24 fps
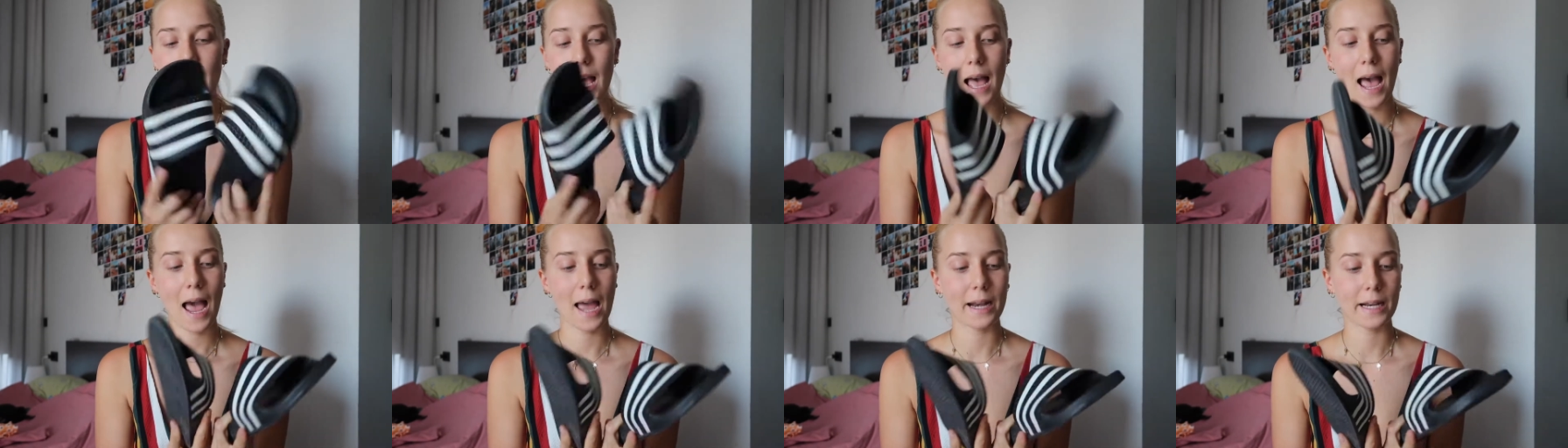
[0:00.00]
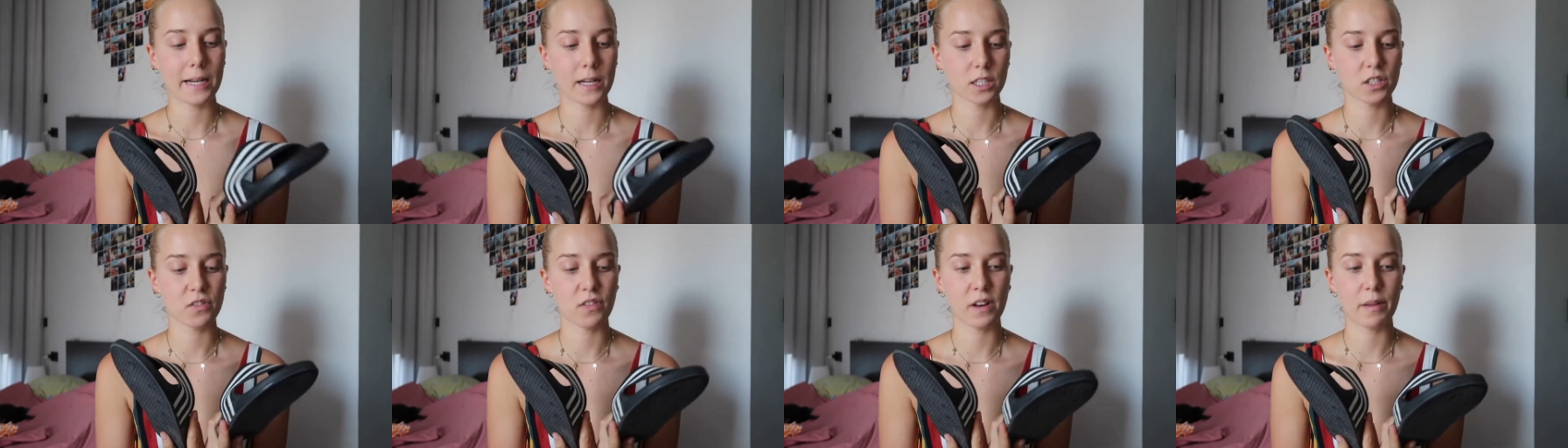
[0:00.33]

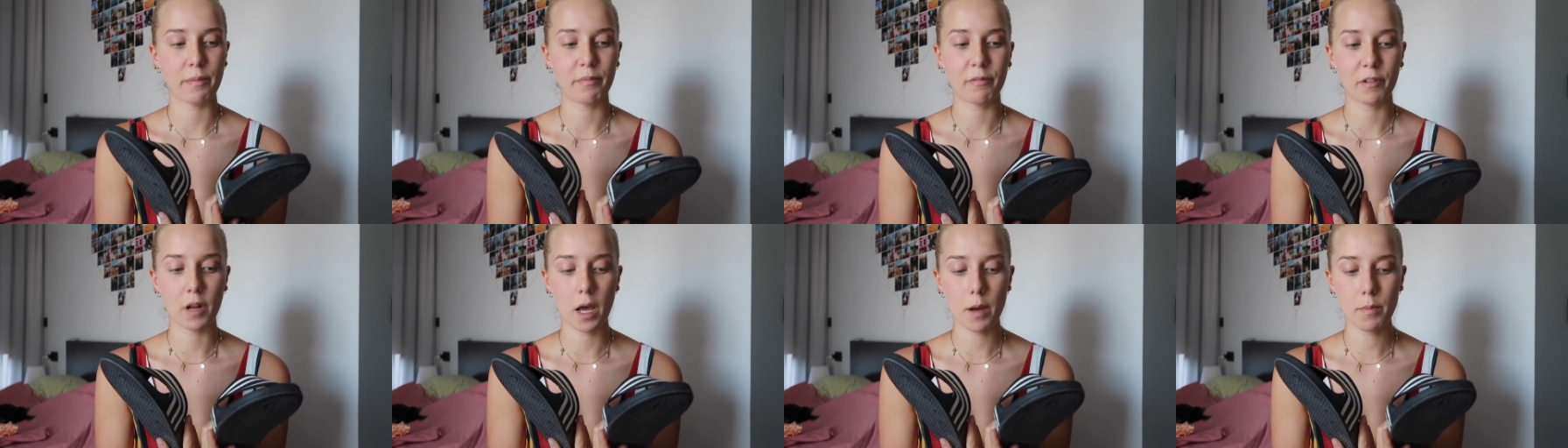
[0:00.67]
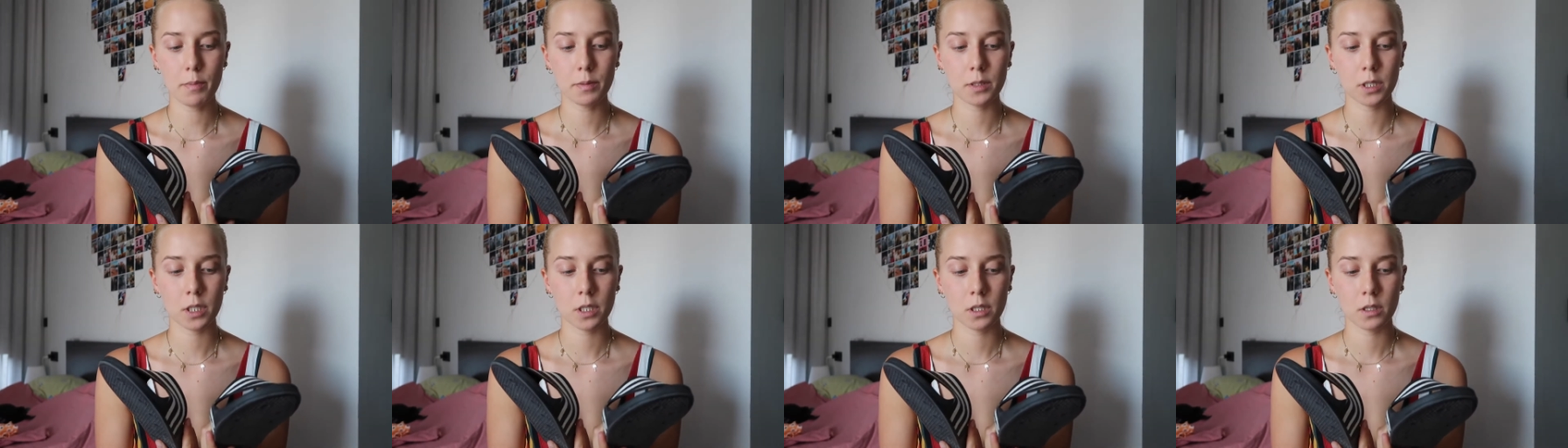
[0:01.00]
Adidas
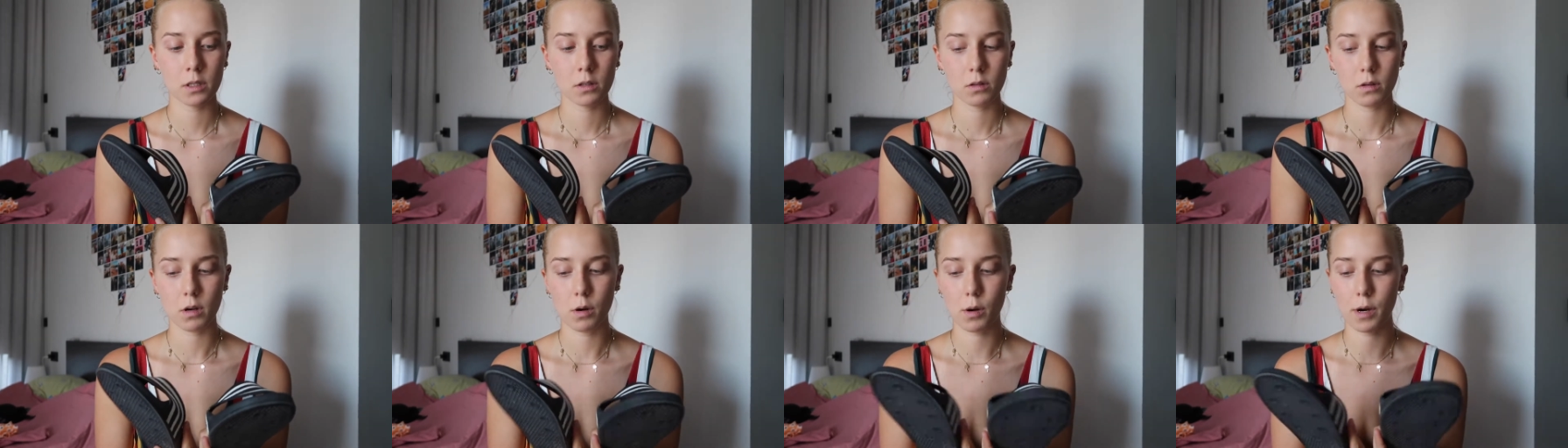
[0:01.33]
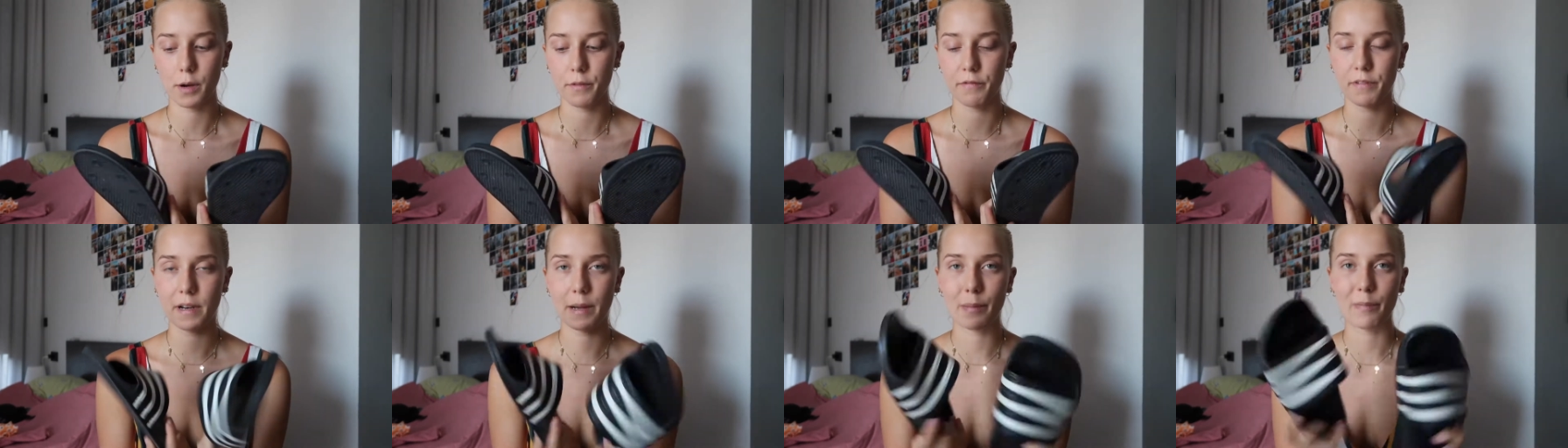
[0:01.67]
flip-flops.
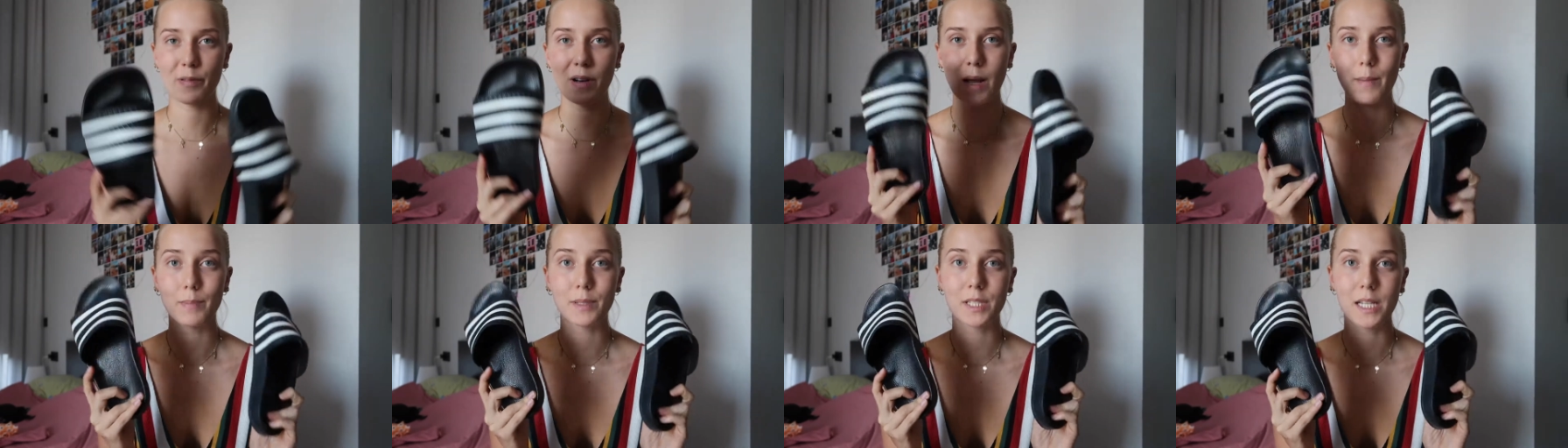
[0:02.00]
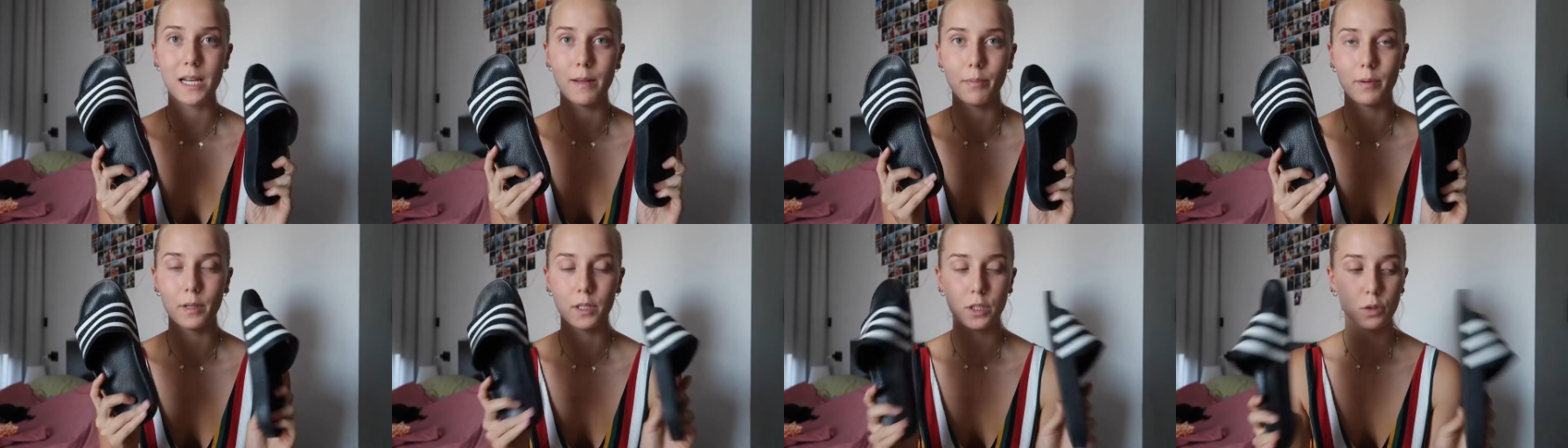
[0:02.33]
Or flip-flop
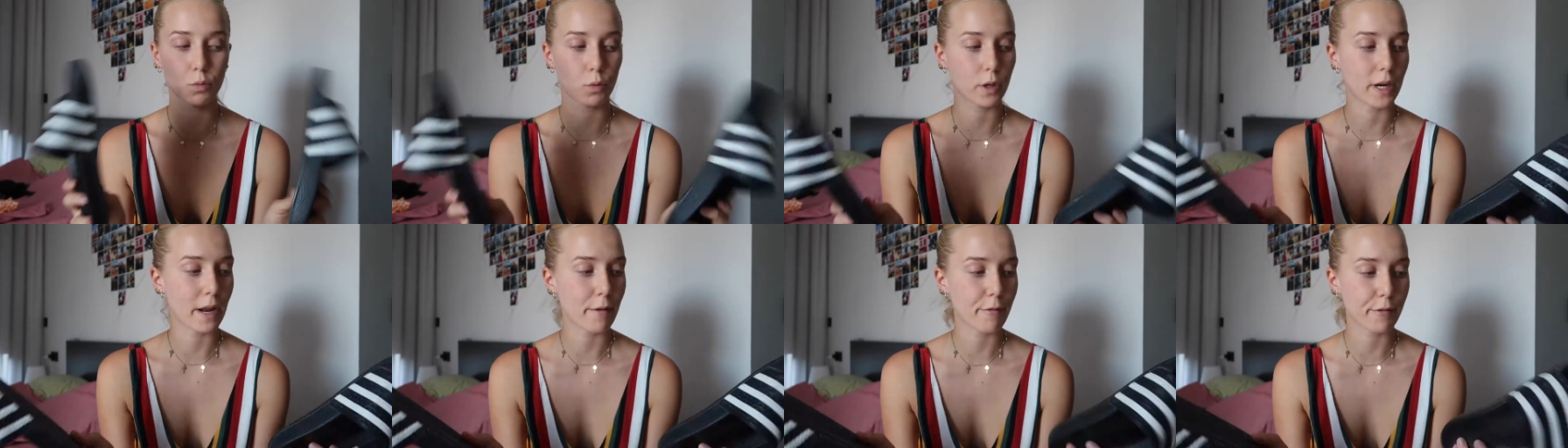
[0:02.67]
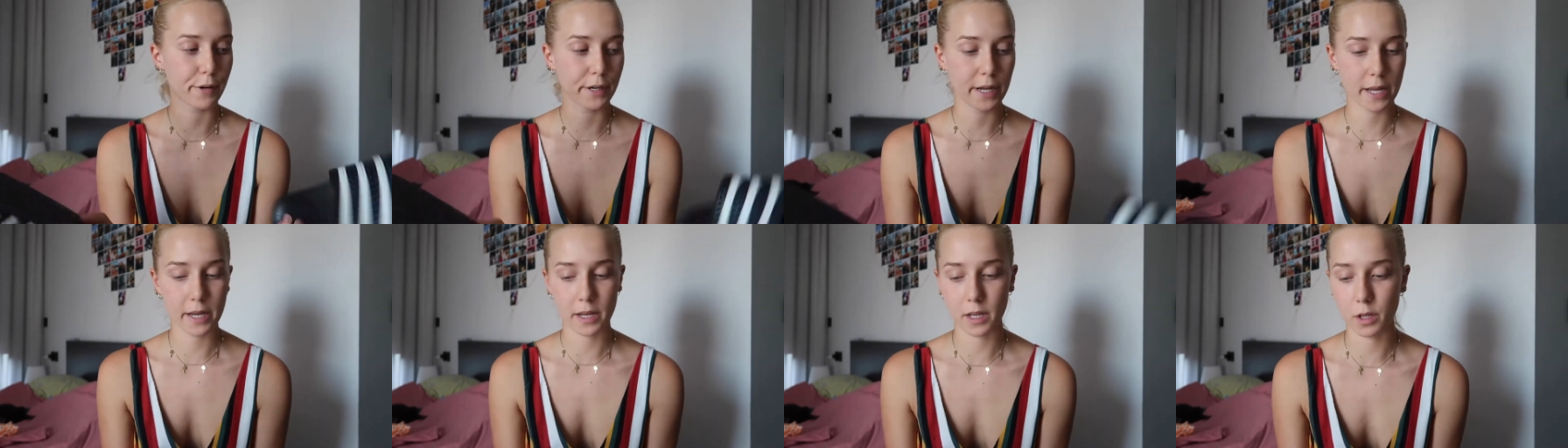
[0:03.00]
slippers,
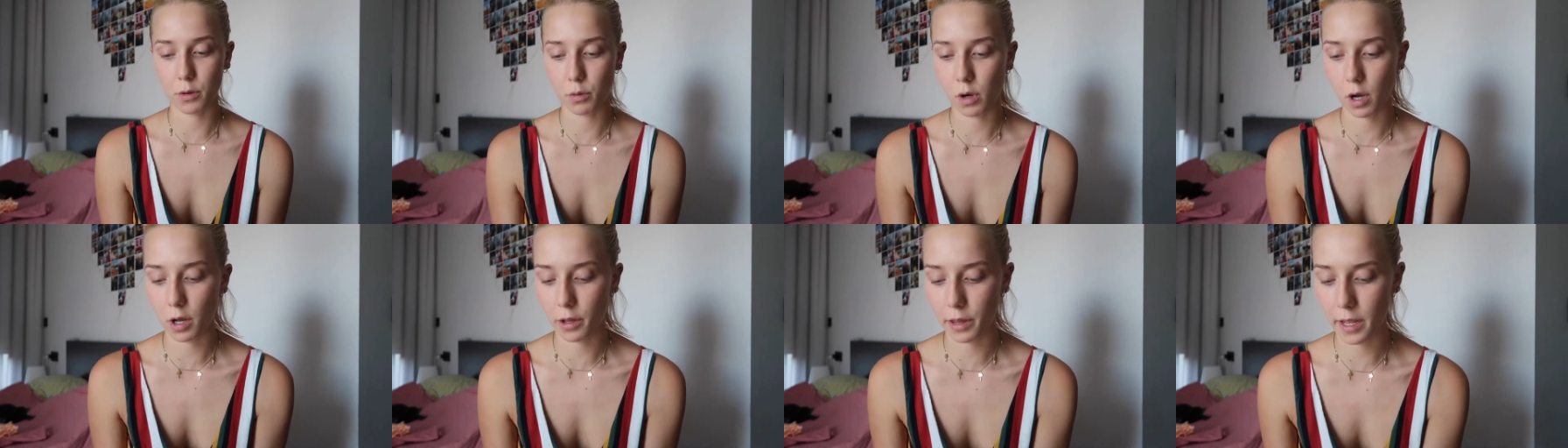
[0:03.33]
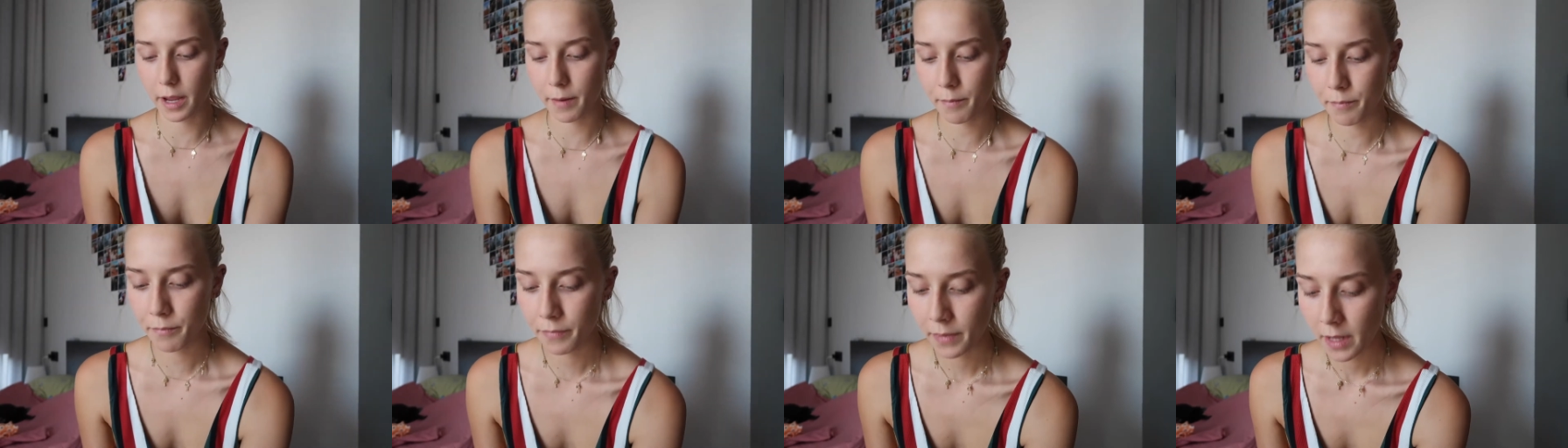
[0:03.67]
whatever they, you call
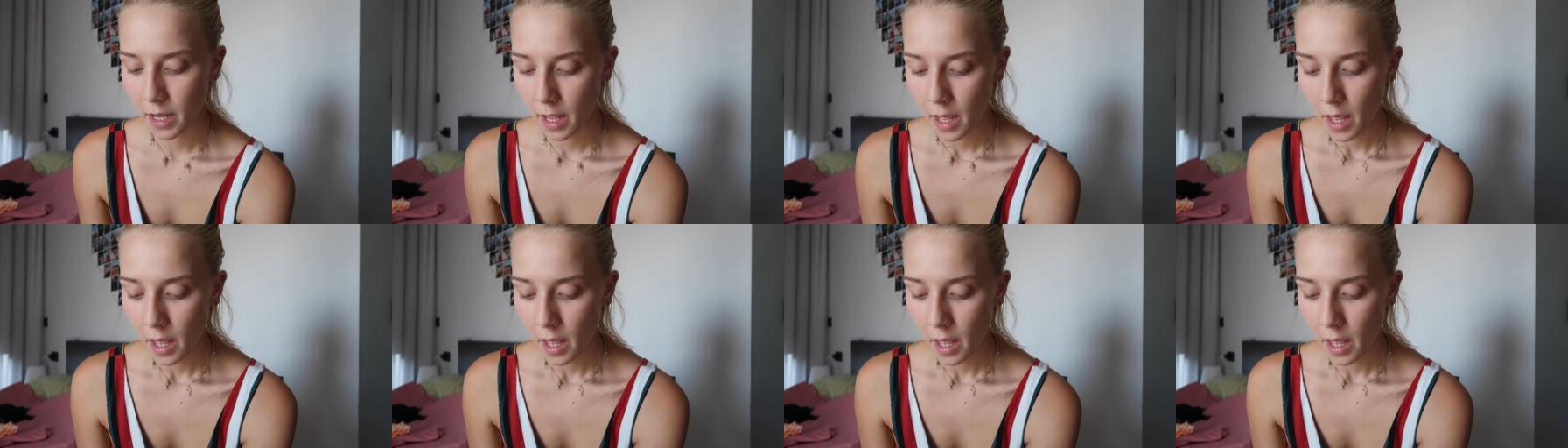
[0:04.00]
them.